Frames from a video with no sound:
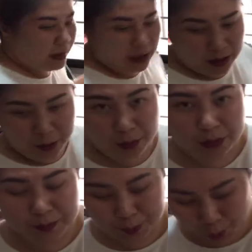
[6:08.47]
I
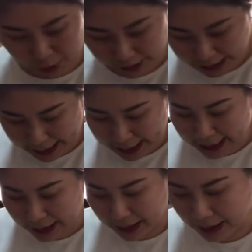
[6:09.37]
will put
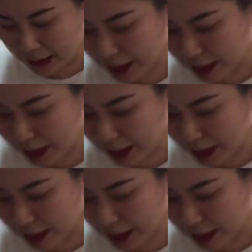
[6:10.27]
in a